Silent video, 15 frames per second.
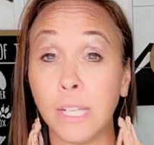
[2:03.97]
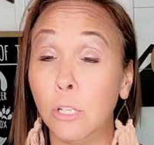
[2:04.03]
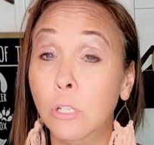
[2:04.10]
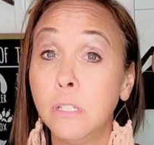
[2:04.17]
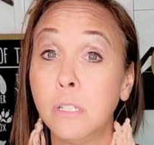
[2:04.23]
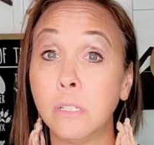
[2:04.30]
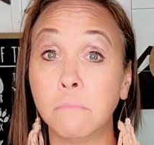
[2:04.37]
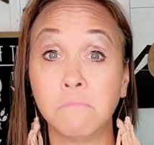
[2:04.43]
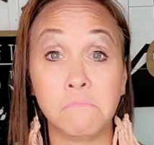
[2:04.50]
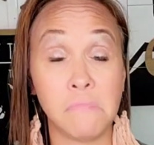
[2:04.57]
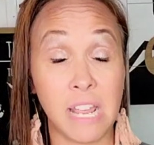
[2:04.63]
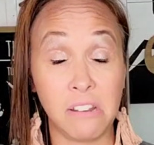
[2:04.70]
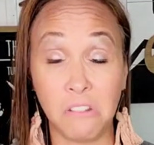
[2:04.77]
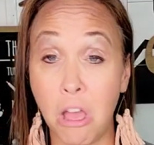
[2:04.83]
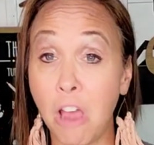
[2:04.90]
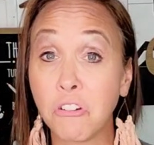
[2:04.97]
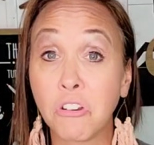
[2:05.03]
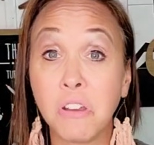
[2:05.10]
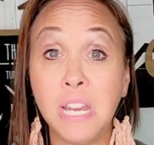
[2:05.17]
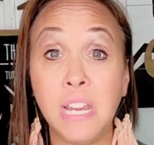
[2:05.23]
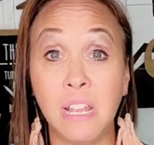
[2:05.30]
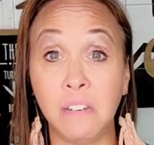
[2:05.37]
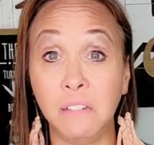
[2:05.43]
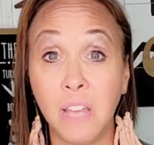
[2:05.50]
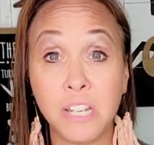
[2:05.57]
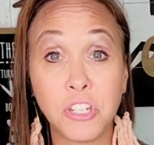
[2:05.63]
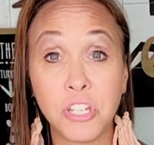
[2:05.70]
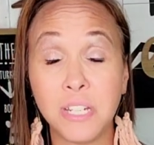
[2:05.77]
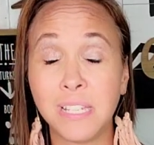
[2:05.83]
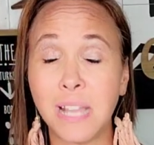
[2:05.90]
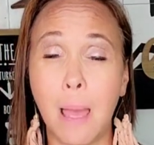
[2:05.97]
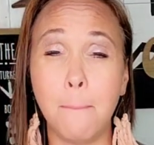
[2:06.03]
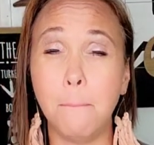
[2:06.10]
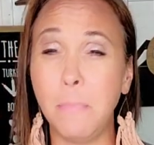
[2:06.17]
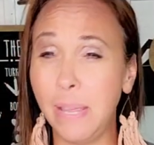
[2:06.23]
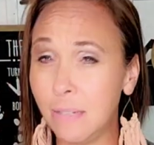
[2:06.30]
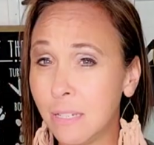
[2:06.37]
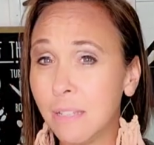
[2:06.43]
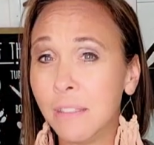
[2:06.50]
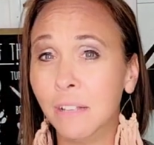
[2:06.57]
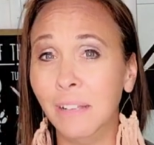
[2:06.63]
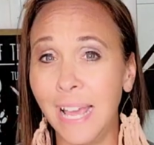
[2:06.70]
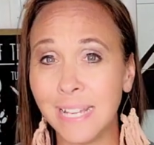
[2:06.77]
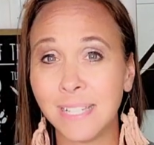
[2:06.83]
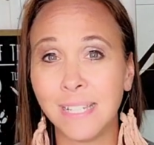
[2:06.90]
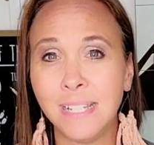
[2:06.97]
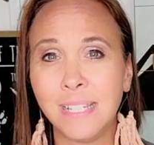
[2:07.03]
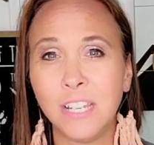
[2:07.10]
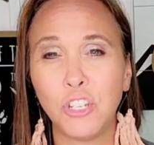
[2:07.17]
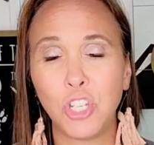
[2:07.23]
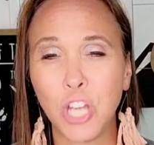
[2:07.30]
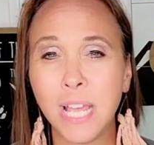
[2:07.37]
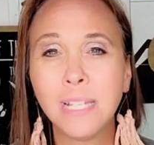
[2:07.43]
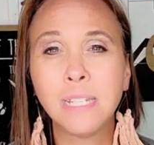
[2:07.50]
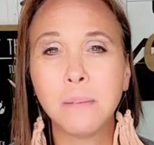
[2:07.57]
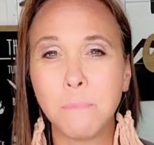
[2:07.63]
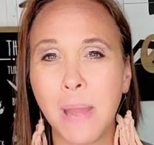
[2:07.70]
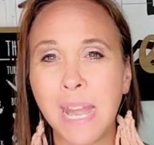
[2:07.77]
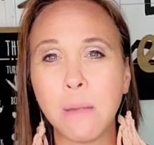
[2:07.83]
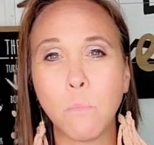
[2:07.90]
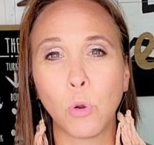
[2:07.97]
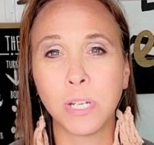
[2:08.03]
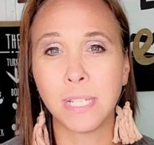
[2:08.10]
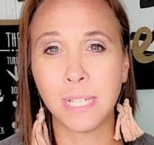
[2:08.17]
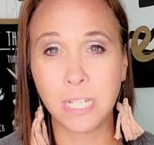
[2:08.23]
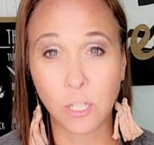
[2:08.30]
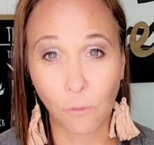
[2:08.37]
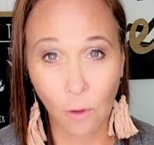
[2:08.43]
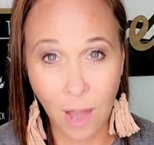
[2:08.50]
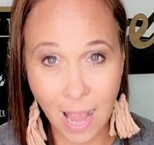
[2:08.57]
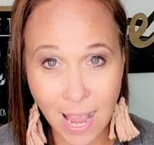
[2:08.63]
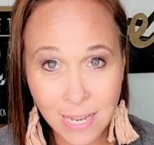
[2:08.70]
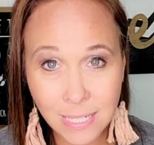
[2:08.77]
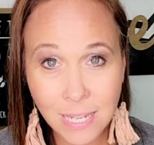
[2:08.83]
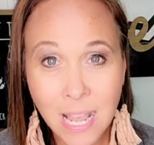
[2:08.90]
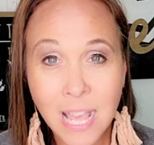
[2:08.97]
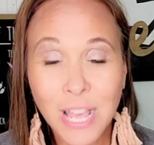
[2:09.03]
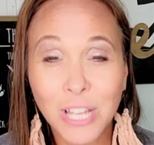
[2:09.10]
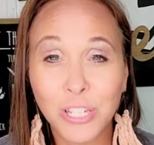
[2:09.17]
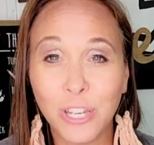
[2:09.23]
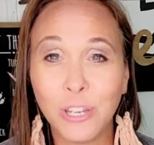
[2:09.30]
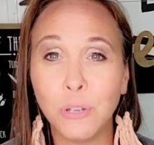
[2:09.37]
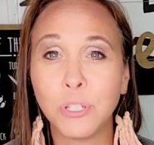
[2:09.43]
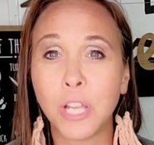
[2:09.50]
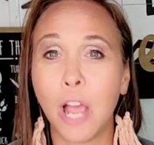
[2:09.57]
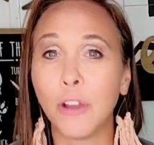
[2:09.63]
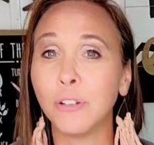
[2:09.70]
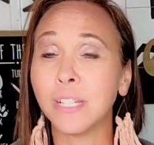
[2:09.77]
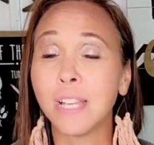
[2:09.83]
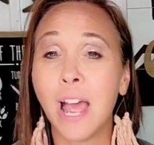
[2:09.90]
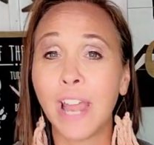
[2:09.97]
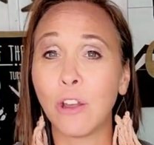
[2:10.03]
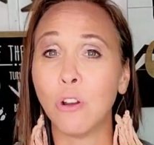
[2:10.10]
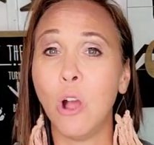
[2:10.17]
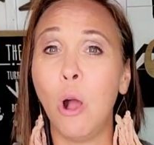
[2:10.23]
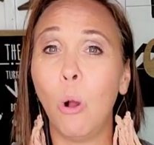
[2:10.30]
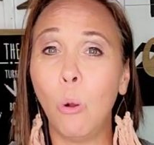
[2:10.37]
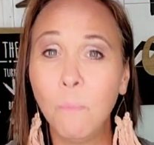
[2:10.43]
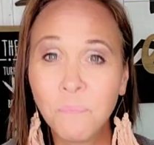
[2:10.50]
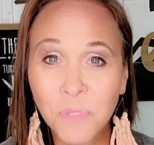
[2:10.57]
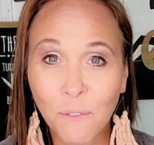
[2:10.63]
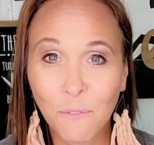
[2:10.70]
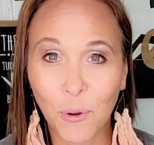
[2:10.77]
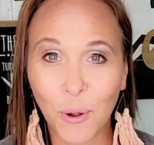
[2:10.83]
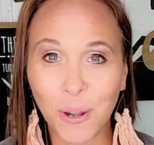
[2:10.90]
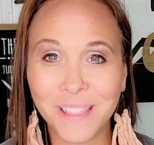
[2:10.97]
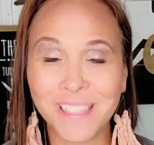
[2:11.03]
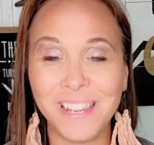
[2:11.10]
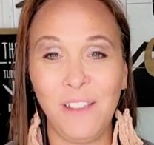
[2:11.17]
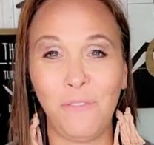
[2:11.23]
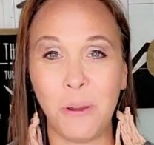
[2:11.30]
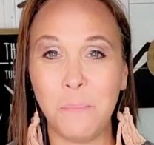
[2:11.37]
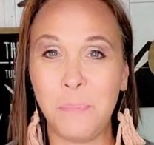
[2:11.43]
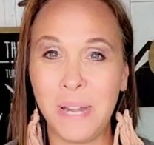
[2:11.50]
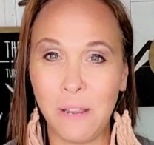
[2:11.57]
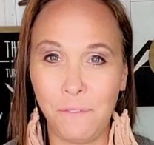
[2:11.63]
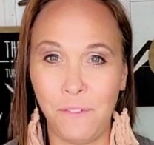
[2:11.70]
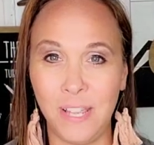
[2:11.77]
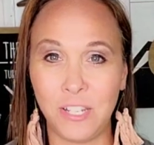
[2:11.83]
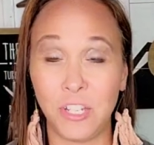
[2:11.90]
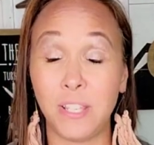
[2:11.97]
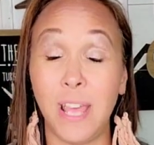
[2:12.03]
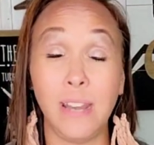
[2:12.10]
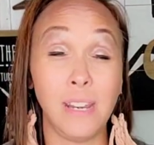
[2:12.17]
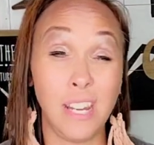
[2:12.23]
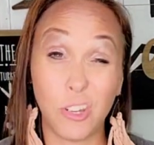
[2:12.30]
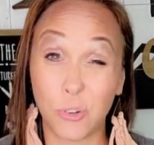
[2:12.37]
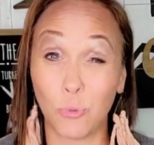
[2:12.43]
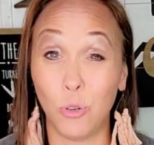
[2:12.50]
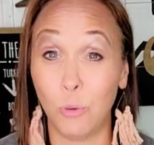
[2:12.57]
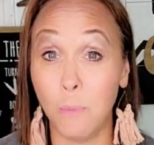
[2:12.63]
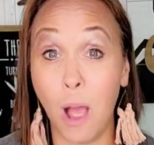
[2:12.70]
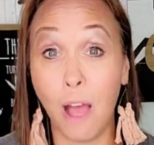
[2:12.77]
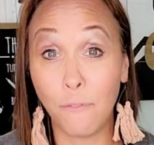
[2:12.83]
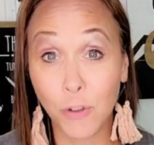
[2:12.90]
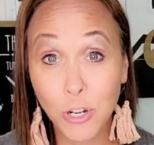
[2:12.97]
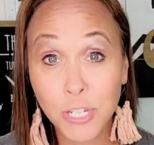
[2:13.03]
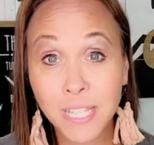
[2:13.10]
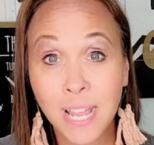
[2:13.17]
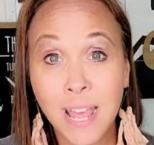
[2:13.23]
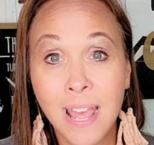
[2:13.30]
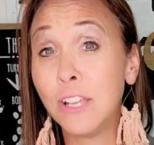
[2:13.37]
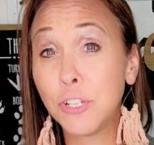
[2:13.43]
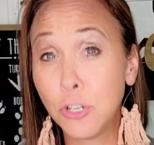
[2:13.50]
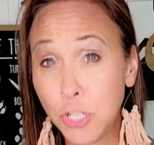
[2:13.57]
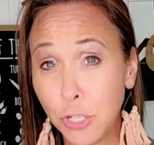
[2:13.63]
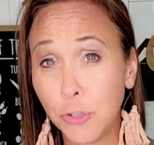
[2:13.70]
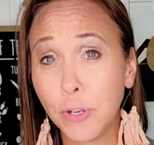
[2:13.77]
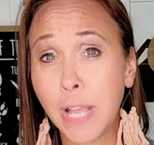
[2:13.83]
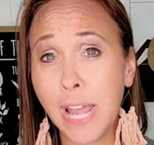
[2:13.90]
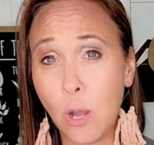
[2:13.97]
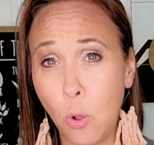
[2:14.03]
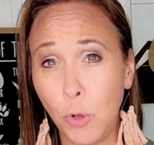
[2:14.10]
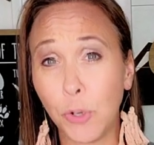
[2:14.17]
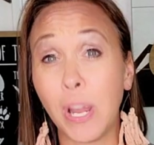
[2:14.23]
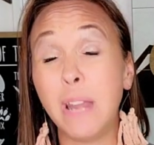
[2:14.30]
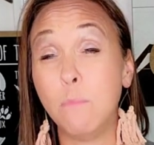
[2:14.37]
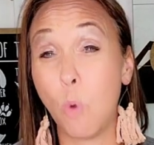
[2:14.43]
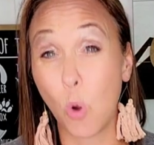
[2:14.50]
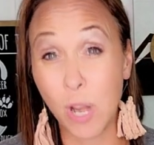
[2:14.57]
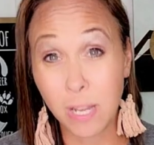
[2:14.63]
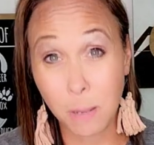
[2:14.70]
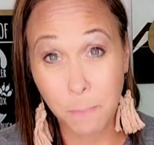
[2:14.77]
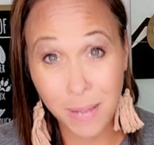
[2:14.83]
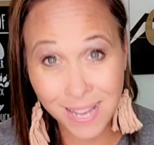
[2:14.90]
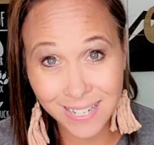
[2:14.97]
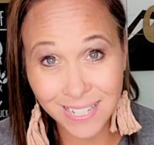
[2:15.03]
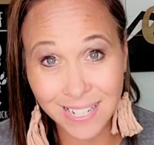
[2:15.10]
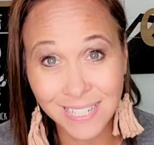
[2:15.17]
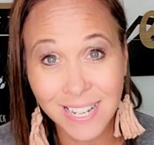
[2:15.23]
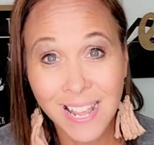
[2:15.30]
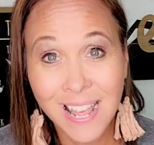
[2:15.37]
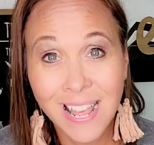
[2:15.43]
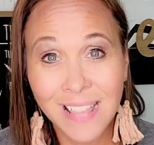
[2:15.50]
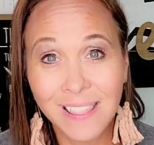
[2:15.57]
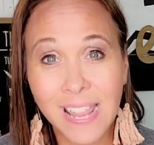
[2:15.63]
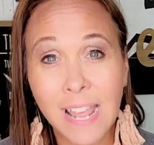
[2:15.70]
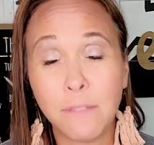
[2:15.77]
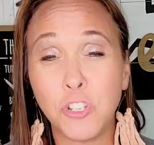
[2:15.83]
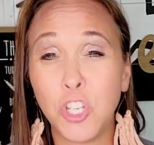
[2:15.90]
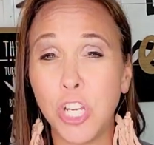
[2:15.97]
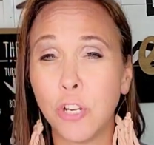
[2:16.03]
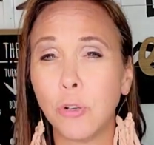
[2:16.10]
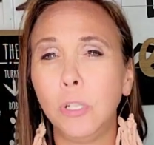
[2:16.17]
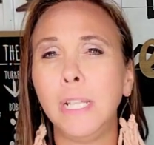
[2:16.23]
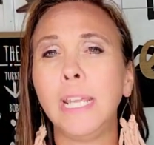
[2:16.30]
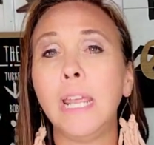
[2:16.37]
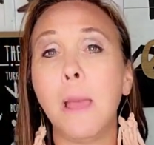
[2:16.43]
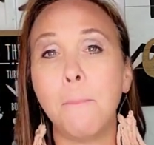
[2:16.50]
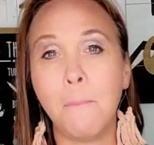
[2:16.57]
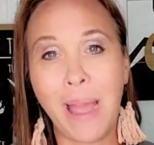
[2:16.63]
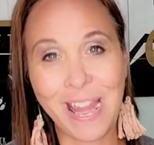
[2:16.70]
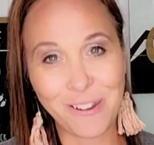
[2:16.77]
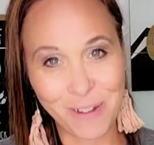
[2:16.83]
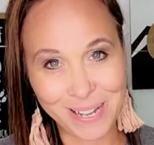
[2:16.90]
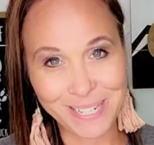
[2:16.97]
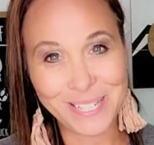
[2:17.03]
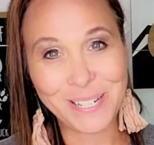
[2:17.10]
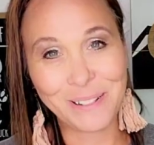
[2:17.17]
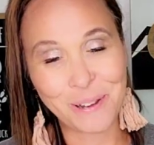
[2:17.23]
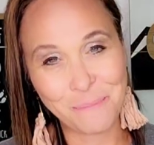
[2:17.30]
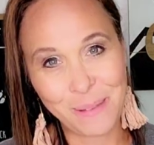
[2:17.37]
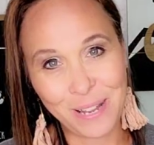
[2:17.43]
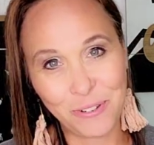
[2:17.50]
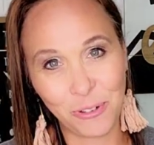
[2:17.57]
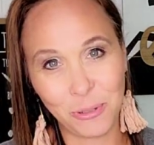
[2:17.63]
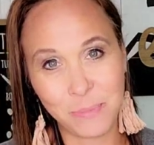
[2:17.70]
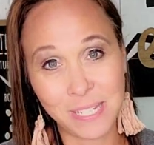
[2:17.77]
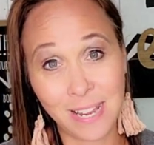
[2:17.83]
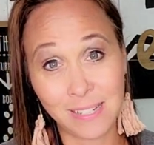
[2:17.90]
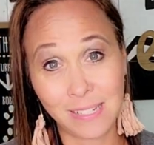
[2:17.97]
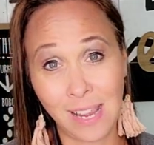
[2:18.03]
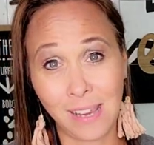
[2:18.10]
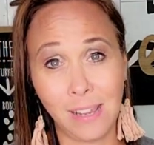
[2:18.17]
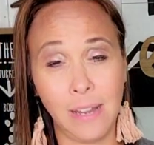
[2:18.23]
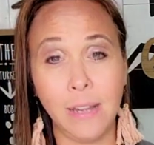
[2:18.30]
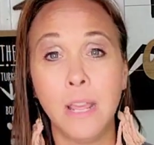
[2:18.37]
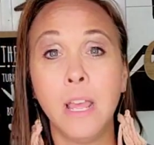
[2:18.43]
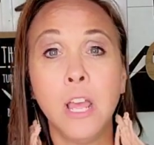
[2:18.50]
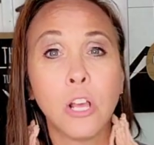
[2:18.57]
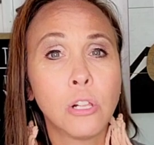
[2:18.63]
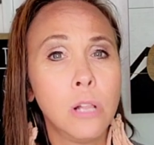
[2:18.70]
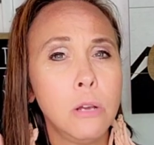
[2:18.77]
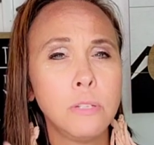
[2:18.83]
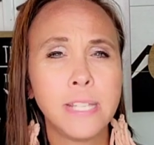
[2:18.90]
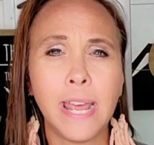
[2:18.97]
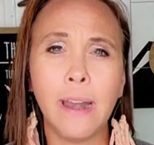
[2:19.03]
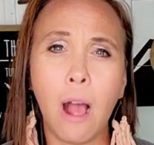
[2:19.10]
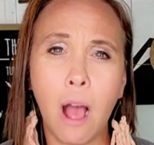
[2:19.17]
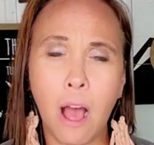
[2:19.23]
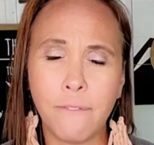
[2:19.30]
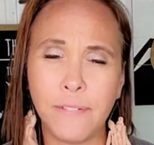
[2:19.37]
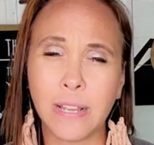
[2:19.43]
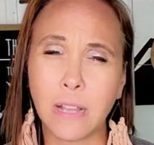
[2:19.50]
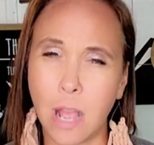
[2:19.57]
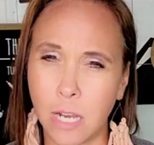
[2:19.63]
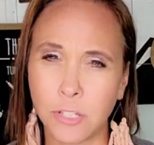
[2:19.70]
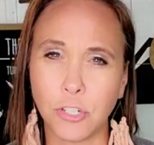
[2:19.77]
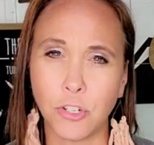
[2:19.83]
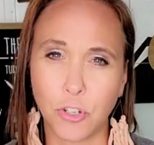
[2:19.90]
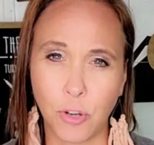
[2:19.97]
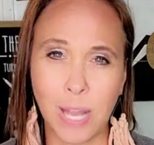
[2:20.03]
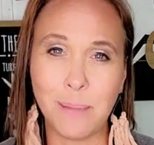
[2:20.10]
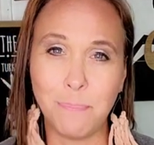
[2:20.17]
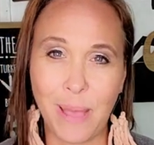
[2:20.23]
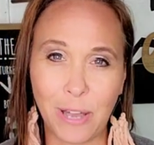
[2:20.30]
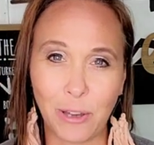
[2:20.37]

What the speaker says: littles and laundry and lunches amidst the lessons. It just made more sense for us to use our entire home for the different benefits that each room offers. As our children got older and more independent, they have generally migrated to their bedrooms, as they can close that off and concentrate